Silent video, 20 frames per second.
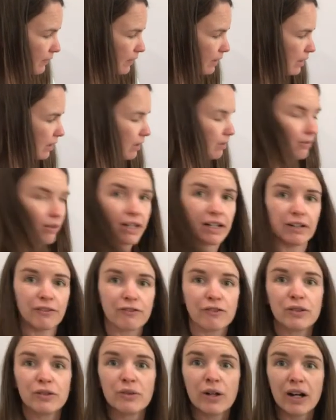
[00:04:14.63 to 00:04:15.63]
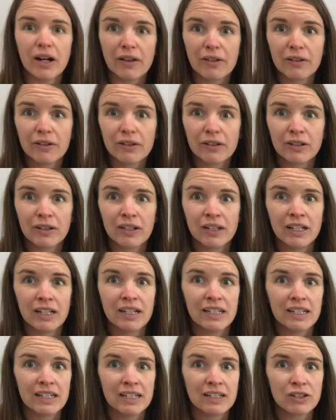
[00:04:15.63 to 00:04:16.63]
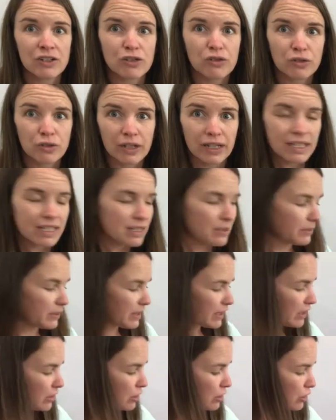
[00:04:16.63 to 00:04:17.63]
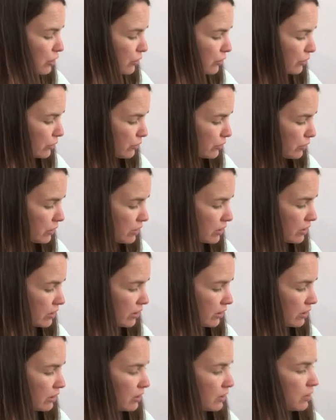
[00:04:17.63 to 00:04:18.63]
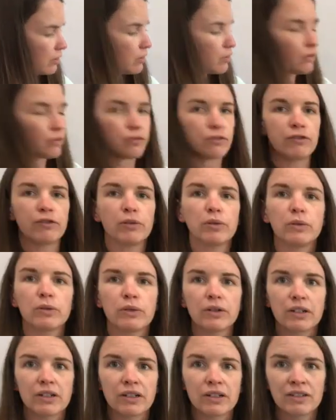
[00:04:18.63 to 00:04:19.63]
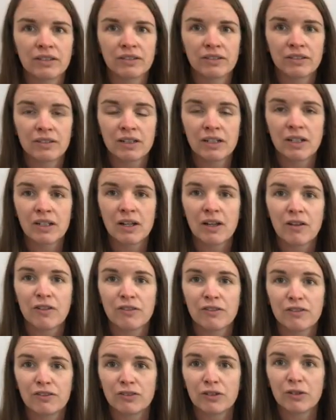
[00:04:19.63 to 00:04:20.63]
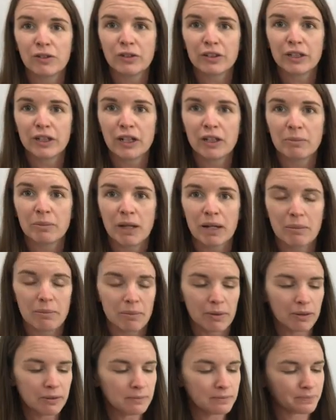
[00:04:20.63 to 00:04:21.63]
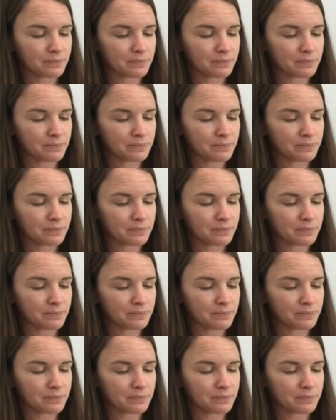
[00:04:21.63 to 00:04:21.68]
All right, a few other tricks we can use for folding our paper